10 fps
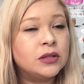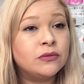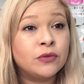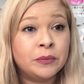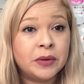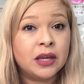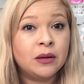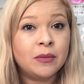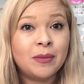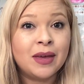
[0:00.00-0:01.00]
for me,
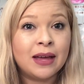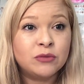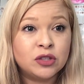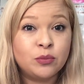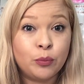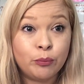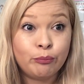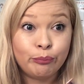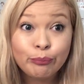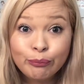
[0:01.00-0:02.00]
maybe I'm just
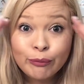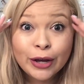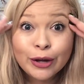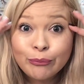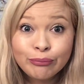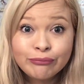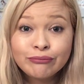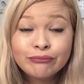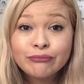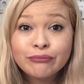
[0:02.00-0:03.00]
like
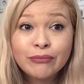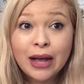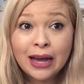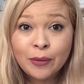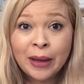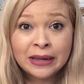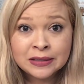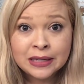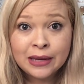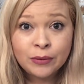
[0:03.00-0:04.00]
at
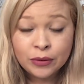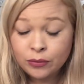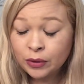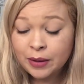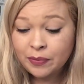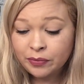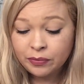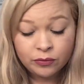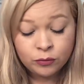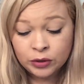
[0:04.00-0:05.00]
capacity with what I'm
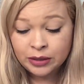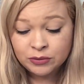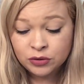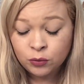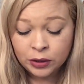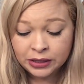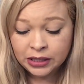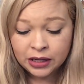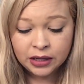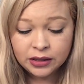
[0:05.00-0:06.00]
working
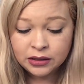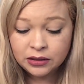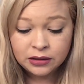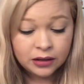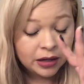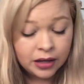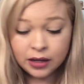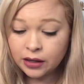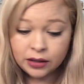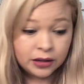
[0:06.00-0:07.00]
on and
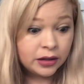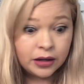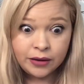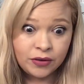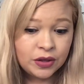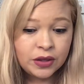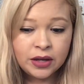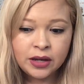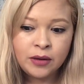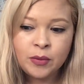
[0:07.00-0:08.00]

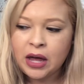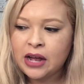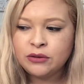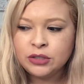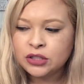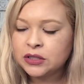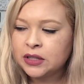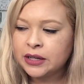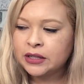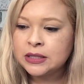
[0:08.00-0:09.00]
everything, but I was just
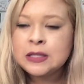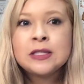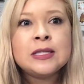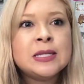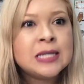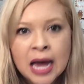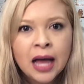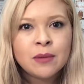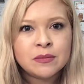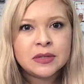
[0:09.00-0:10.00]
like
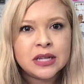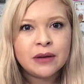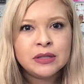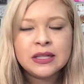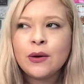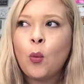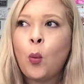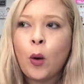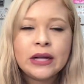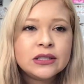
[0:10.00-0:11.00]
stumped. I was like,
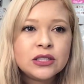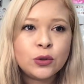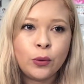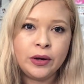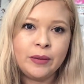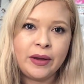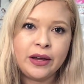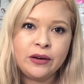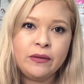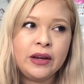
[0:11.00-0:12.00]
what story am I
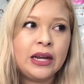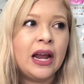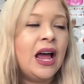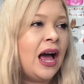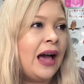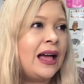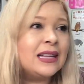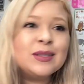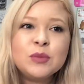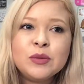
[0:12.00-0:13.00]
gonna read? I
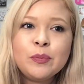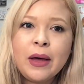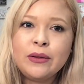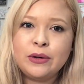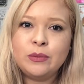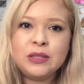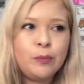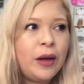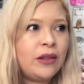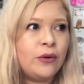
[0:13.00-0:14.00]
asked Miss Butler,
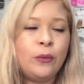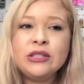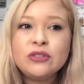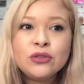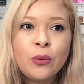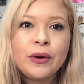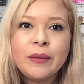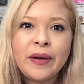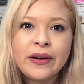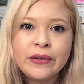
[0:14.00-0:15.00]
what story am
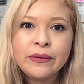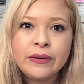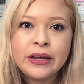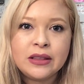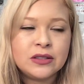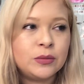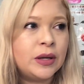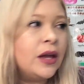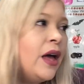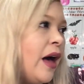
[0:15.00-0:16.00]
I gonna read this
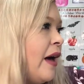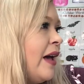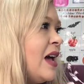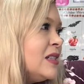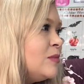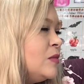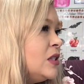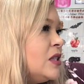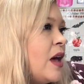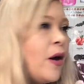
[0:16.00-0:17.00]
week? I asked
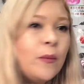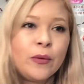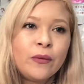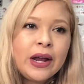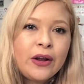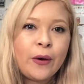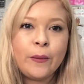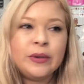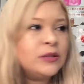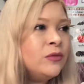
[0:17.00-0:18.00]
Miss Moreno,
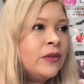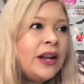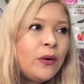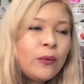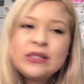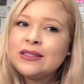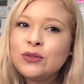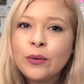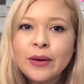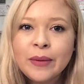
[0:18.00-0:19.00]
what
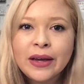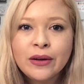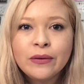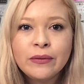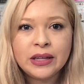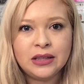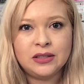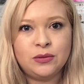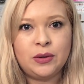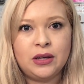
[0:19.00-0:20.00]
story am I gonna read
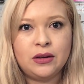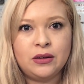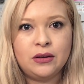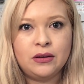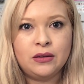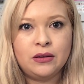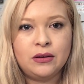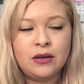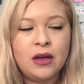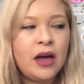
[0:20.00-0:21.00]
this week?
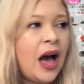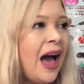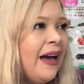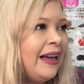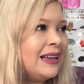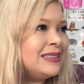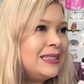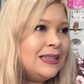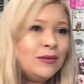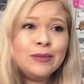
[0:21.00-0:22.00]
I asked
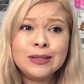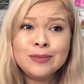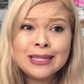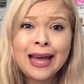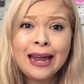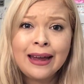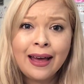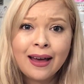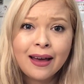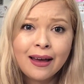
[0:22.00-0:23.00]
even Miss
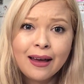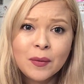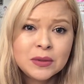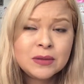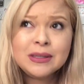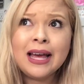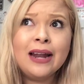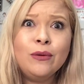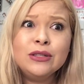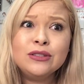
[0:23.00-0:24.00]
McKenna, what
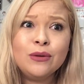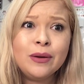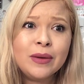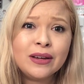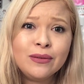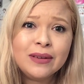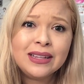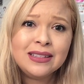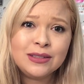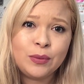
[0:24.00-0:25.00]
story am I gonna read
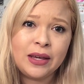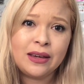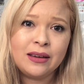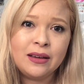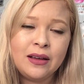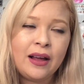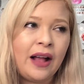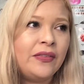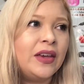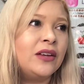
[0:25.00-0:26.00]
this week?
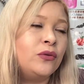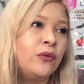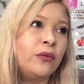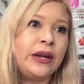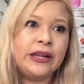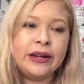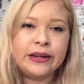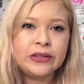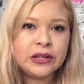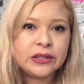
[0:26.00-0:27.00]
And they had great
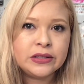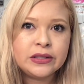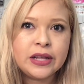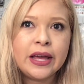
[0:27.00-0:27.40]
ideas.